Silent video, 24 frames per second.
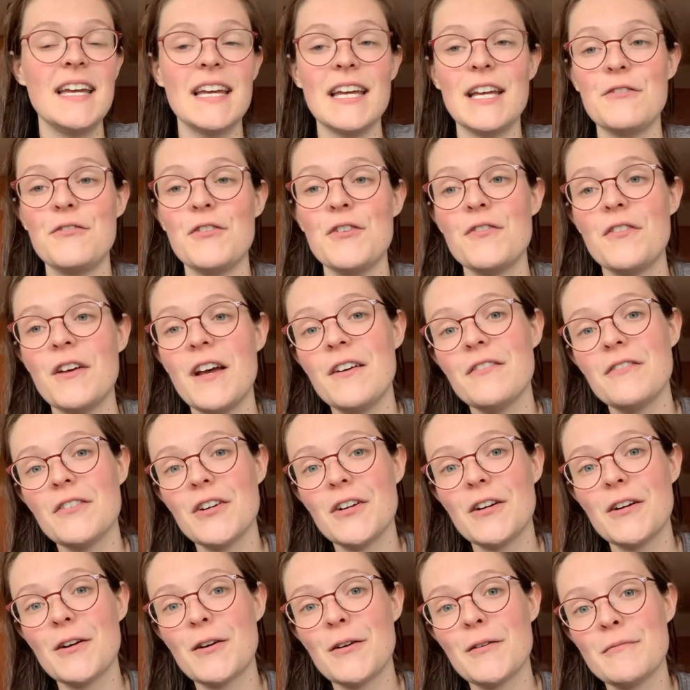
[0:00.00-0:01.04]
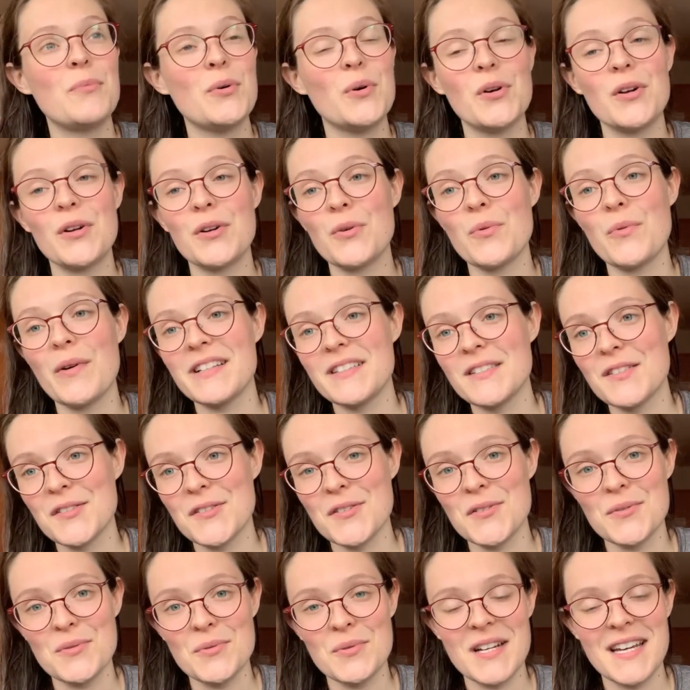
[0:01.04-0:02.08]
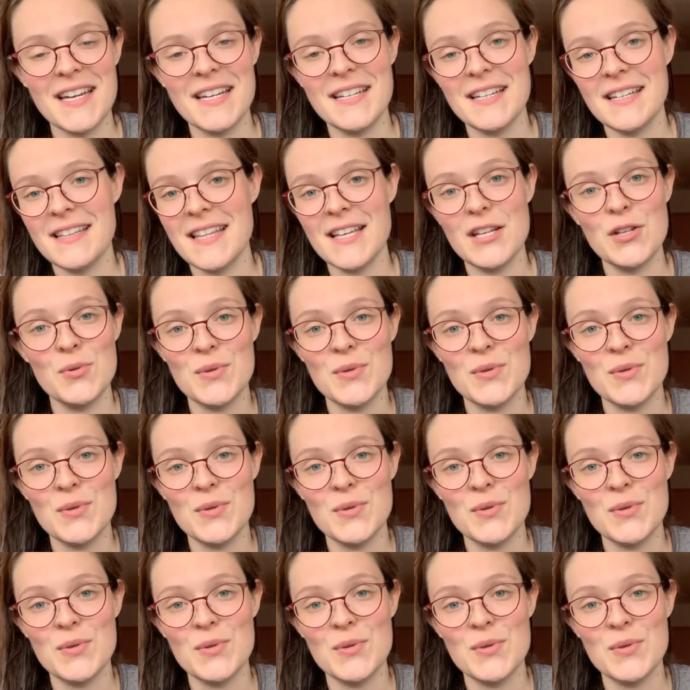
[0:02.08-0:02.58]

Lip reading: If you've ever put on a wetsuit and that you